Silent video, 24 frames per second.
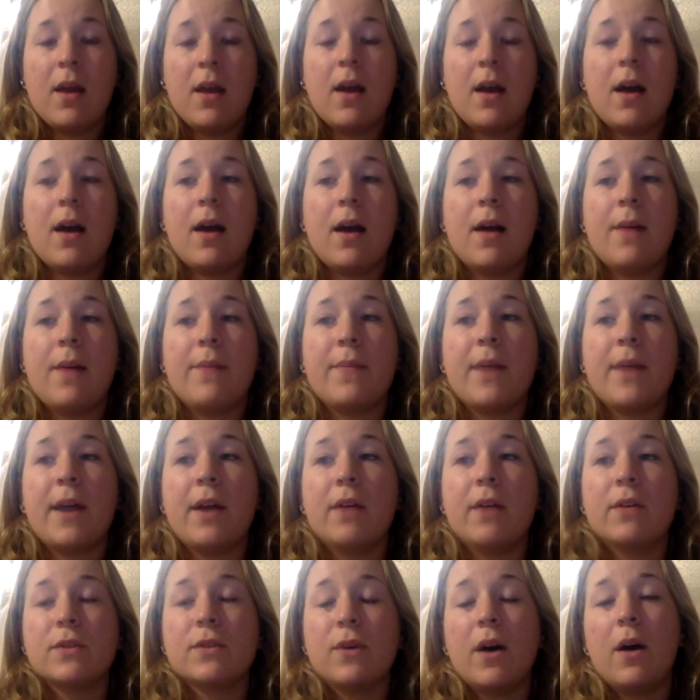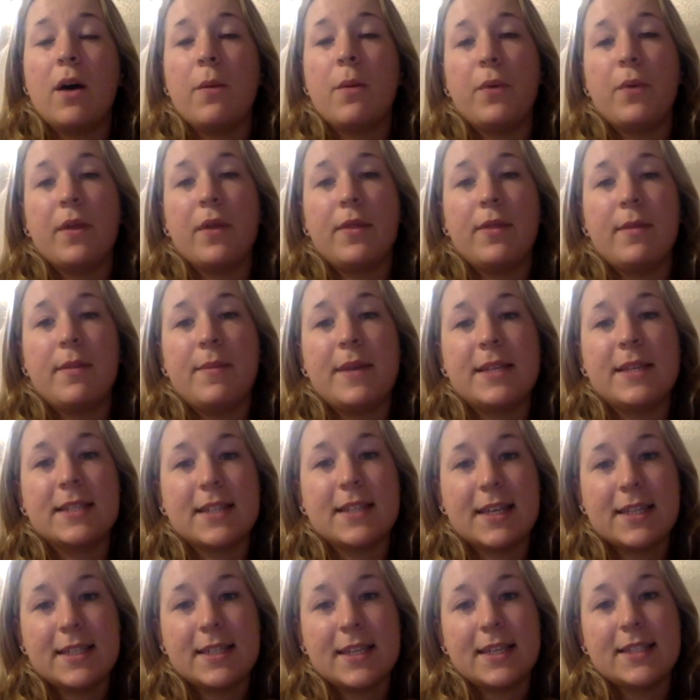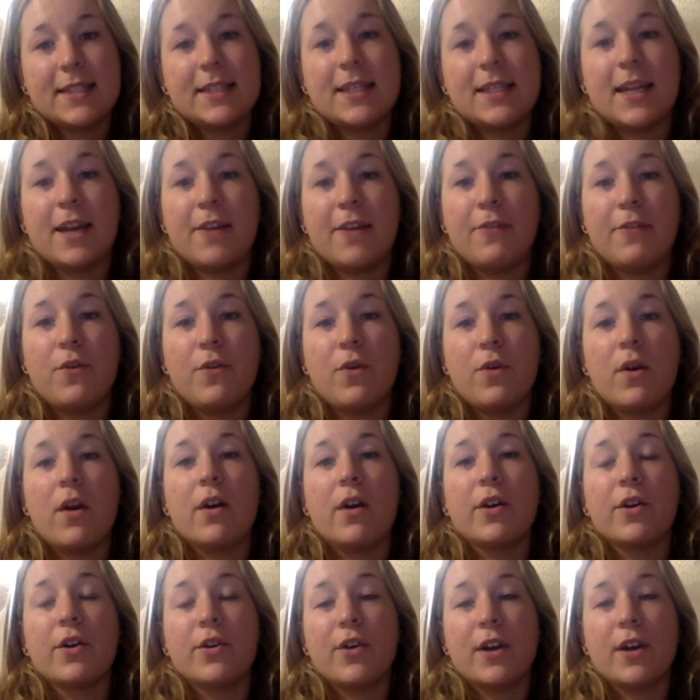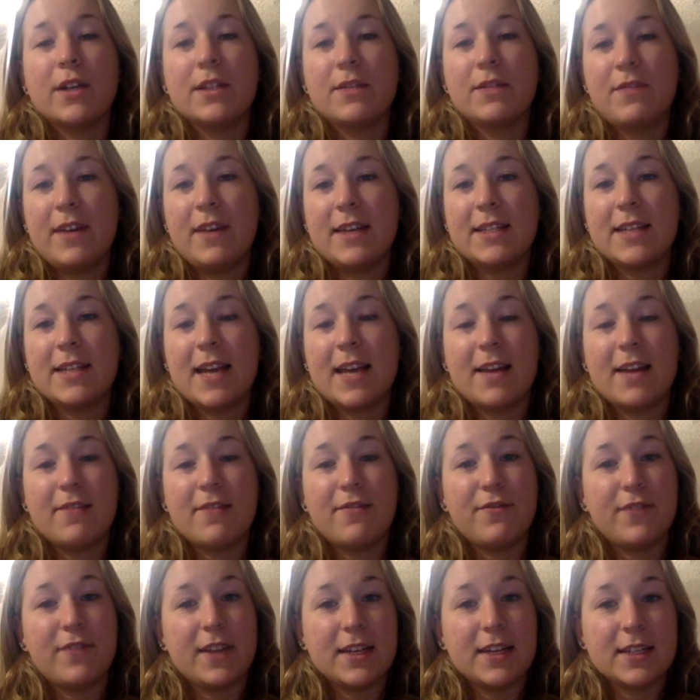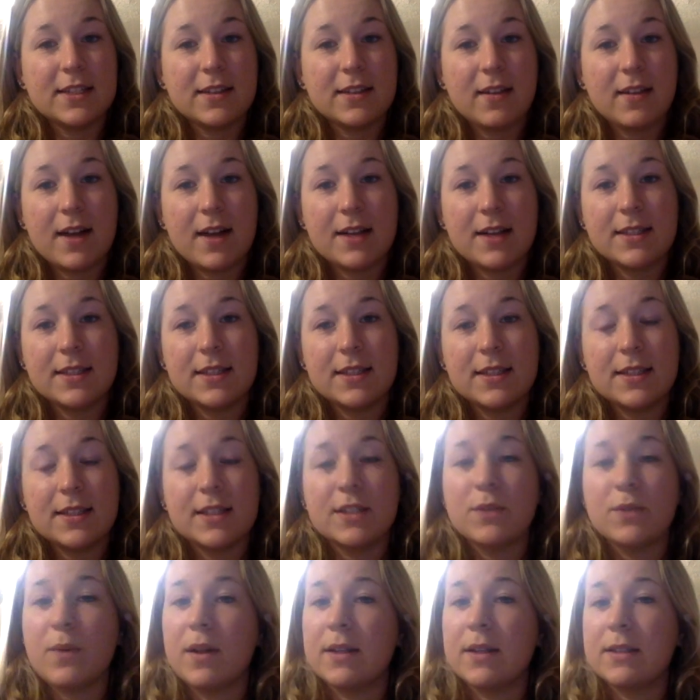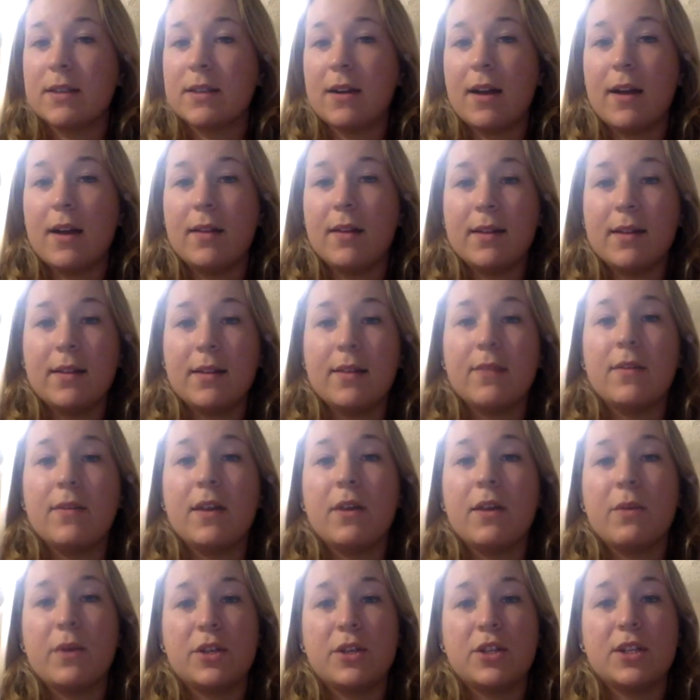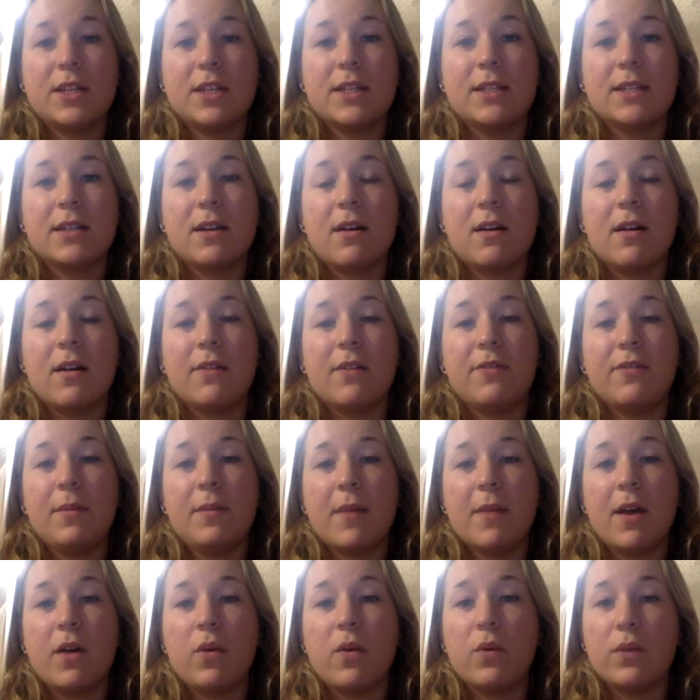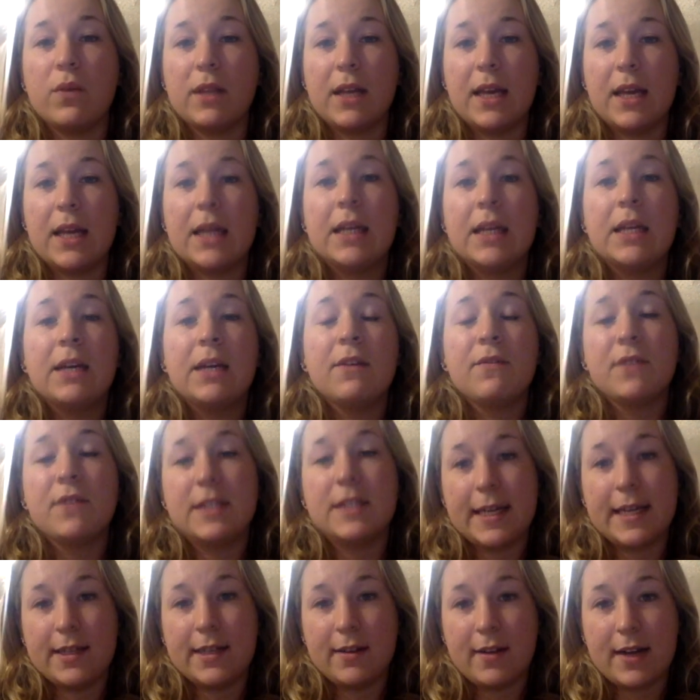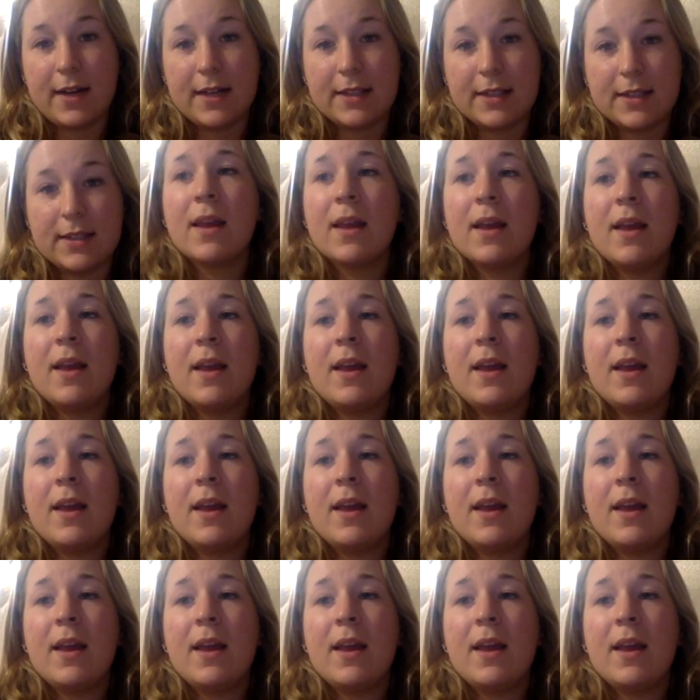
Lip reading: I also help with the baseline testing for our CrossFit and fitness classes, as well as our Healthy Living, which is our female-only phys ed classes.